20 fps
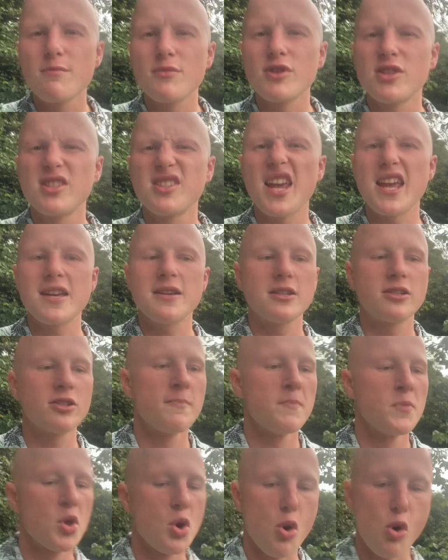mistakes
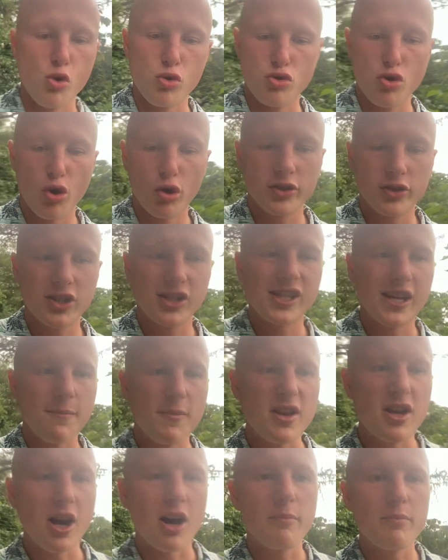or not
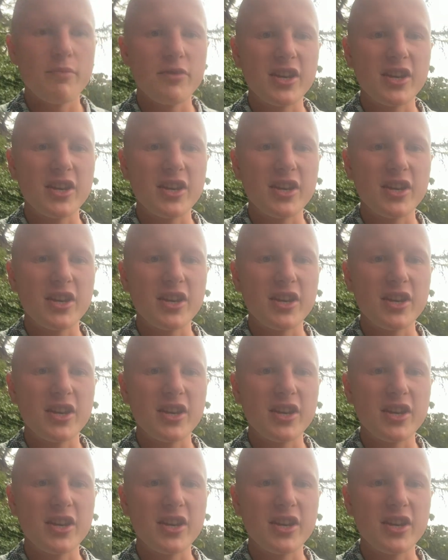slipping up.